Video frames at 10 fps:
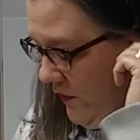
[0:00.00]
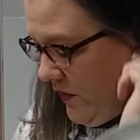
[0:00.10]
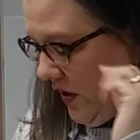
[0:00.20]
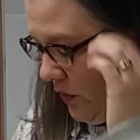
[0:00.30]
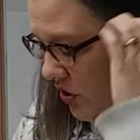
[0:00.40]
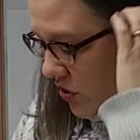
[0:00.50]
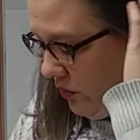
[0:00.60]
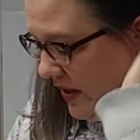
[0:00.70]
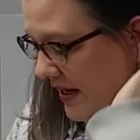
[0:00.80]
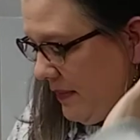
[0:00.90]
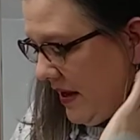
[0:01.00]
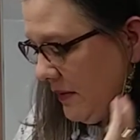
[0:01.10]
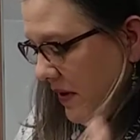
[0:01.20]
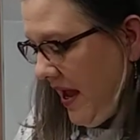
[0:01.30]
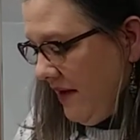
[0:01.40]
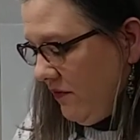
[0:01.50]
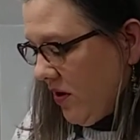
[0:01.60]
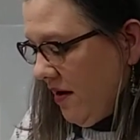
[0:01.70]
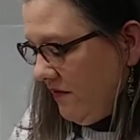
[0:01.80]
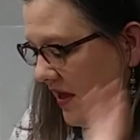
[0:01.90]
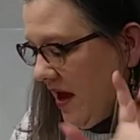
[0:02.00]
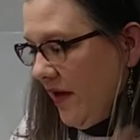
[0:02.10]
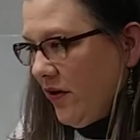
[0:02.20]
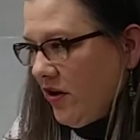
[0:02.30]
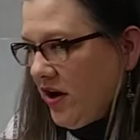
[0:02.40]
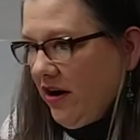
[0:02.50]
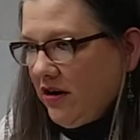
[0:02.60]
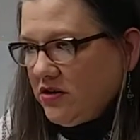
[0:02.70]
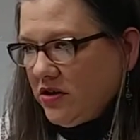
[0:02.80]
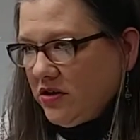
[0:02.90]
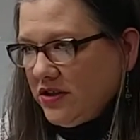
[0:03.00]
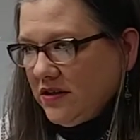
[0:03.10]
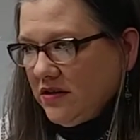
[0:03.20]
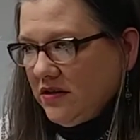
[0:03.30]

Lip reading: feel when you read about the behavior of the other characters?